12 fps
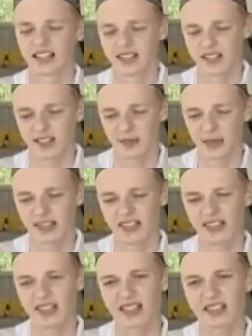So
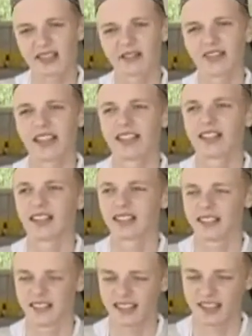basically
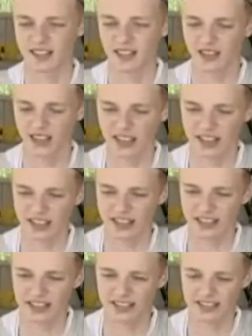I said to
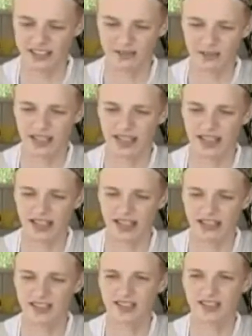Shehelia that
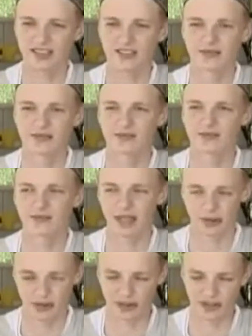
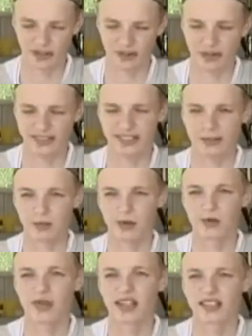I want to basically
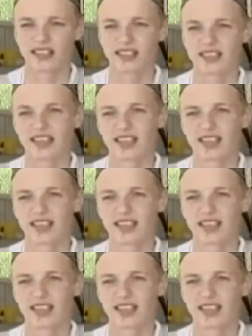move out.